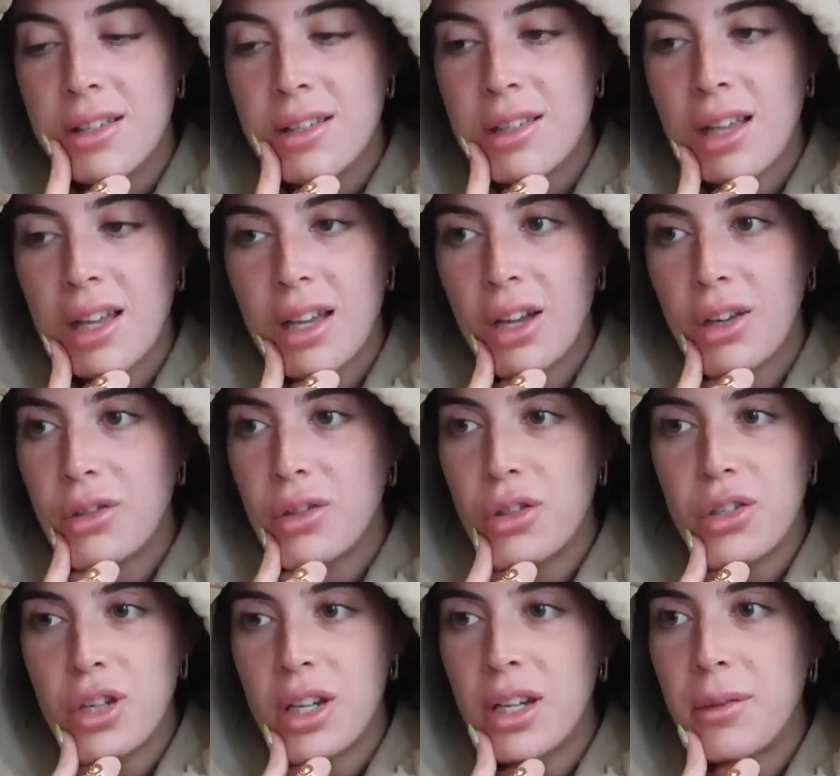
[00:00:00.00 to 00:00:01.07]
Just like go to
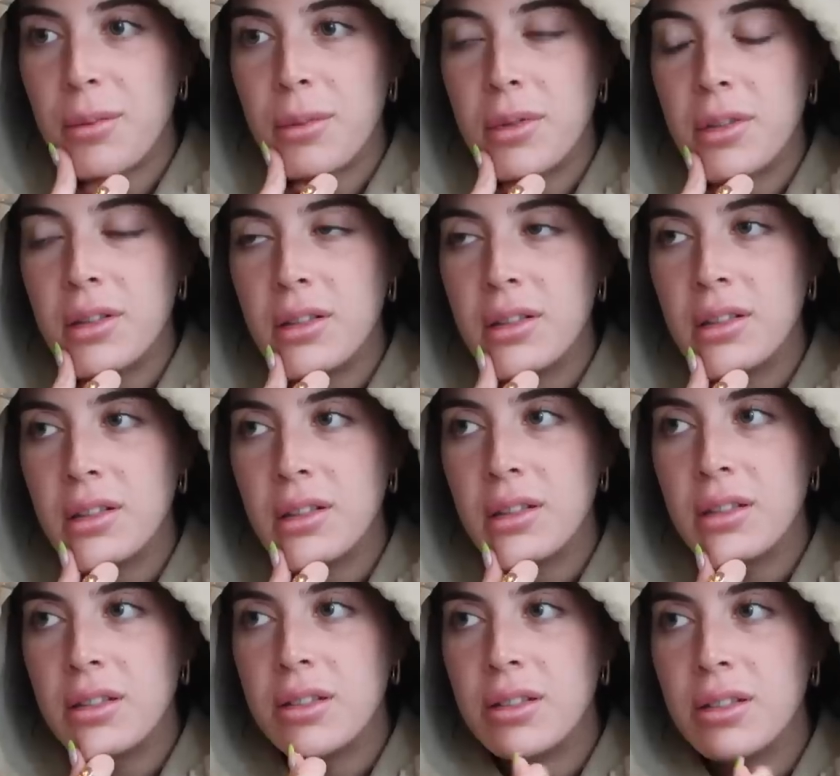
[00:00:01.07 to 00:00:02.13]
the gym
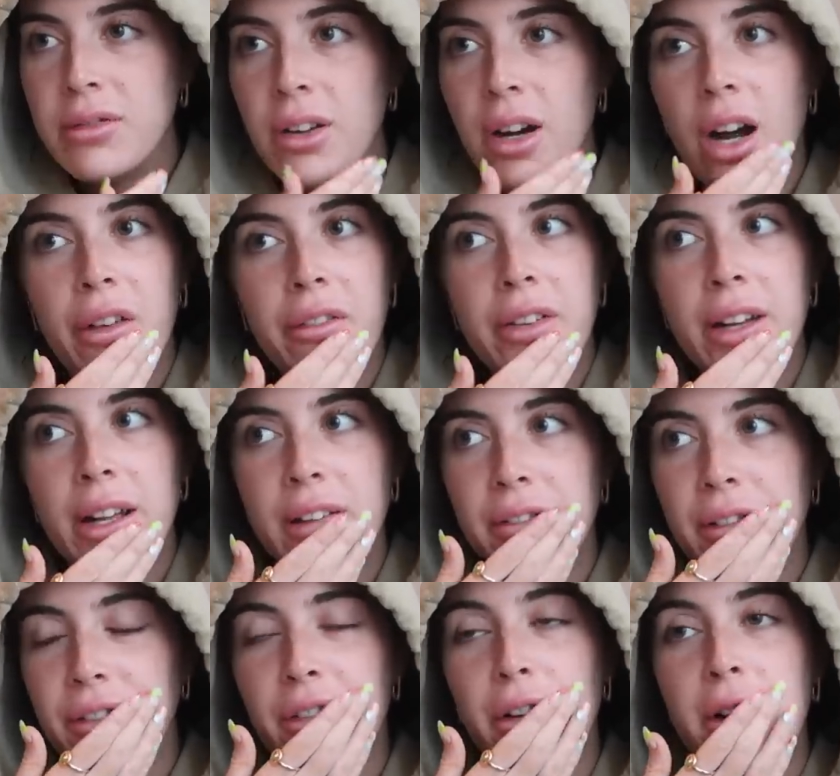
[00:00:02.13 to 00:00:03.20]
for half an hour,
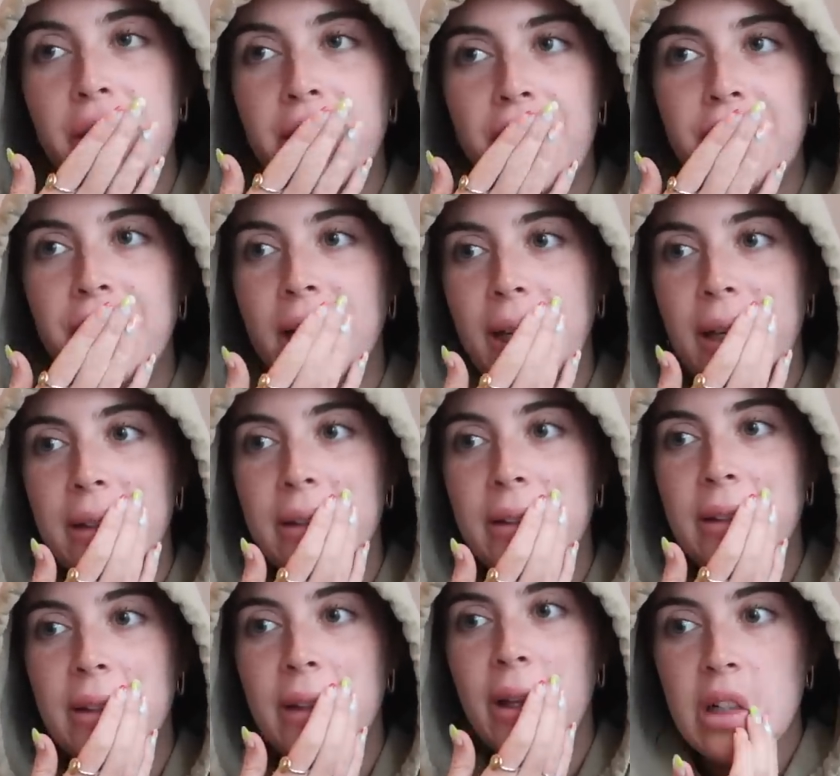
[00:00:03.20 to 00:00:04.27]
for 45 minutes.
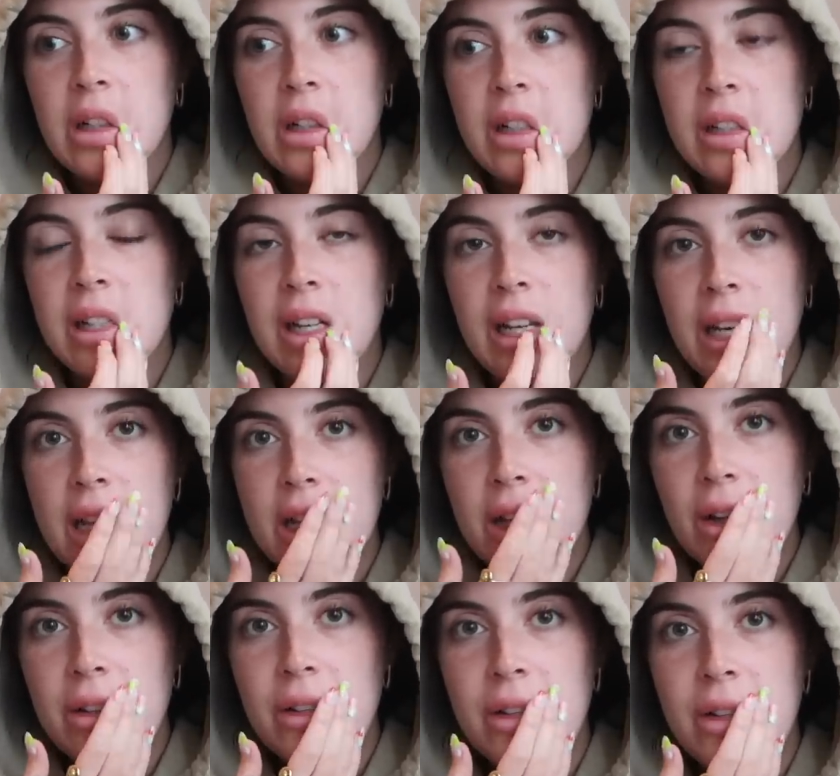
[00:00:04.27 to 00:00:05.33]
Because then I need
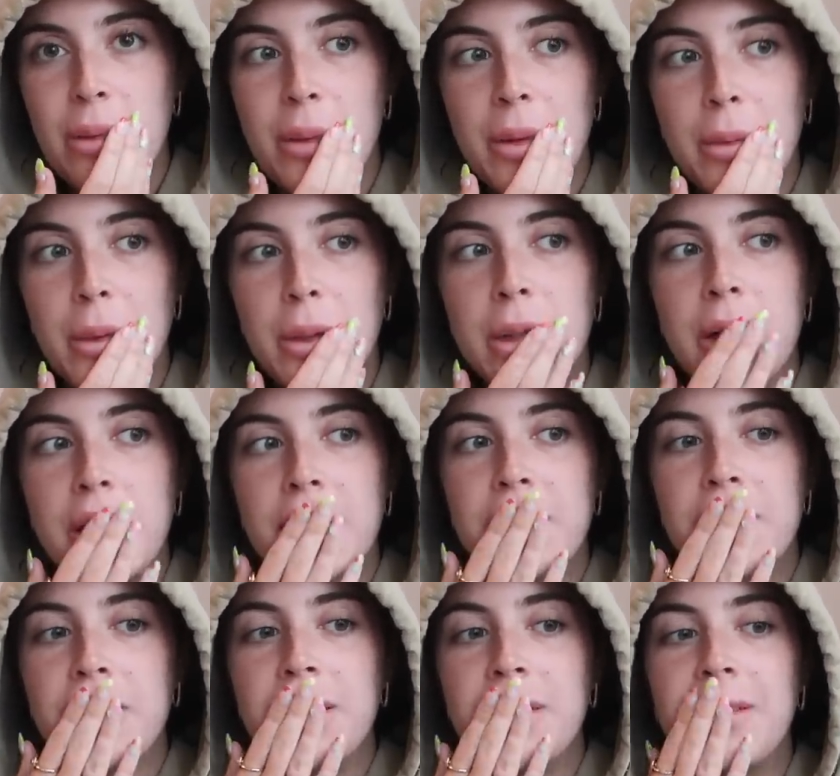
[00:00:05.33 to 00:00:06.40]
to go to the gym in the morning
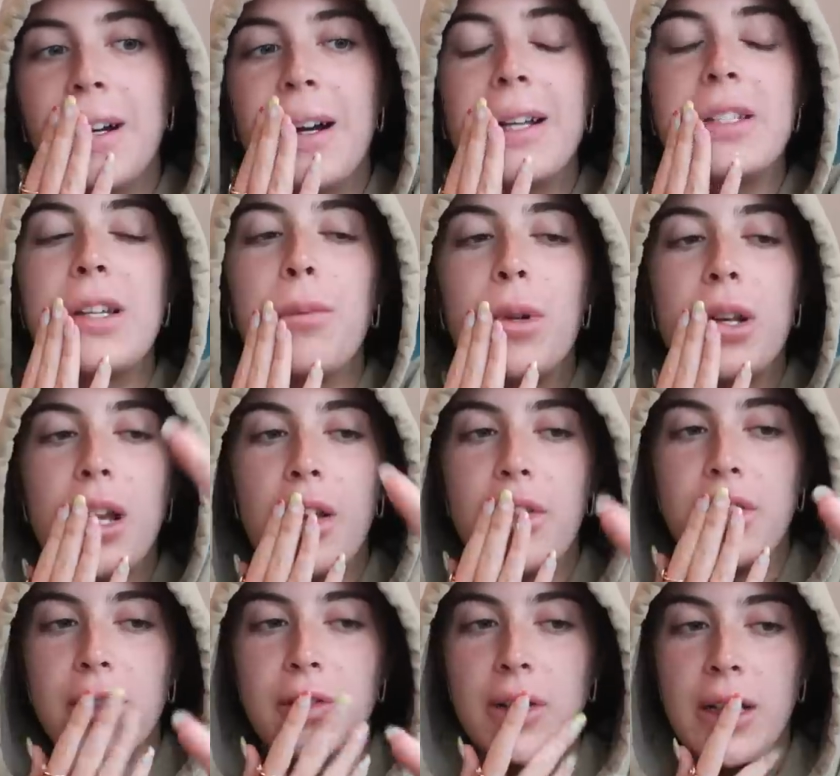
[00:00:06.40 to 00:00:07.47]
as well. Well, actually I'm going to go
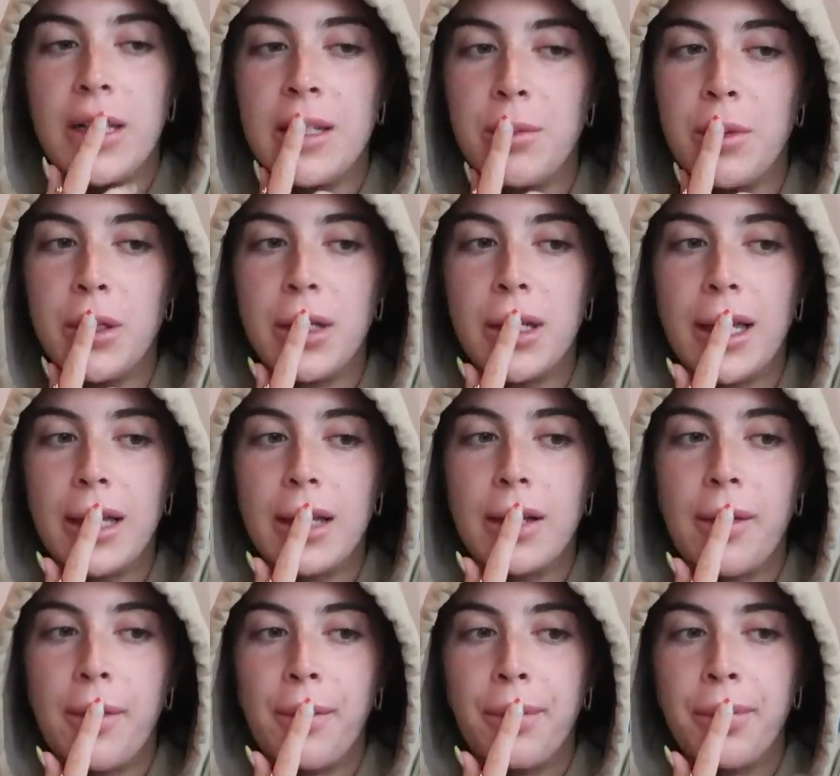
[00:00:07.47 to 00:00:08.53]
for a run in the morning
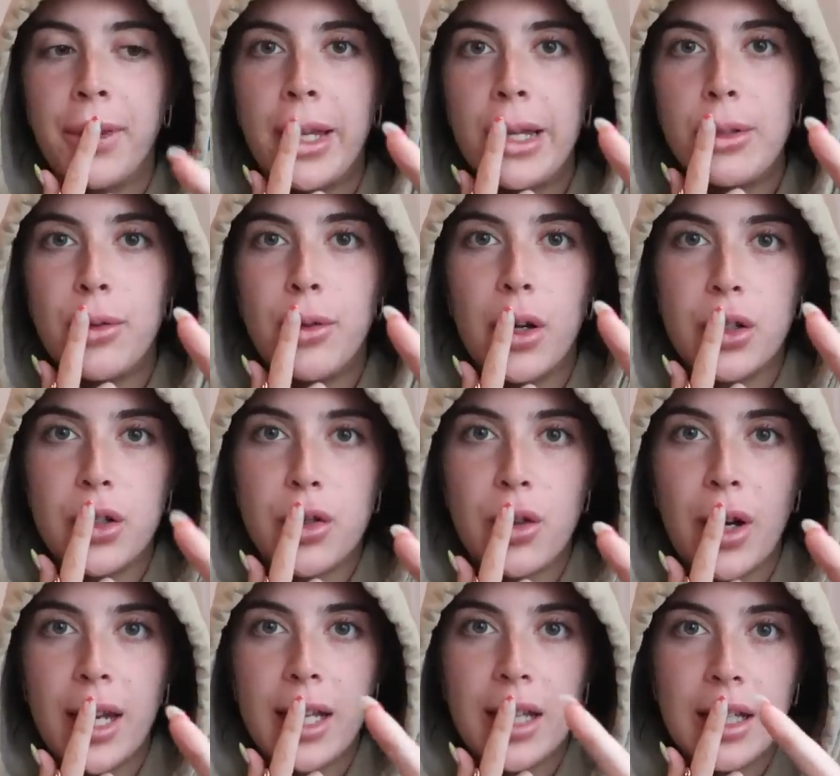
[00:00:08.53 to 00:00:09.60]
because we've got a
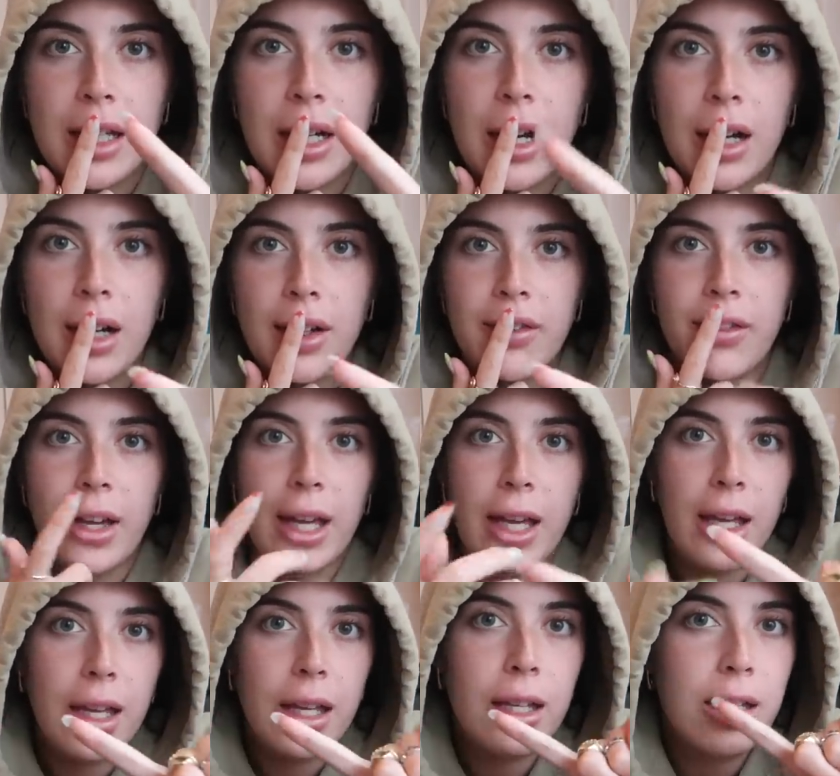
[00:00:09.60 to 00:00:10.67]
train at
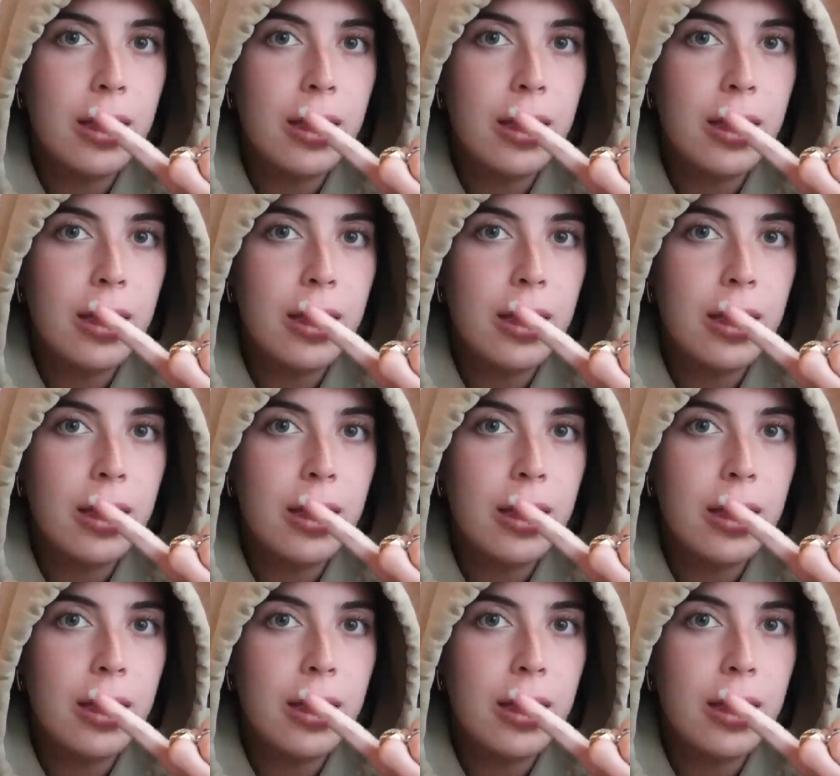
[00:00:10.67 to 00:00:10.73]
8:30.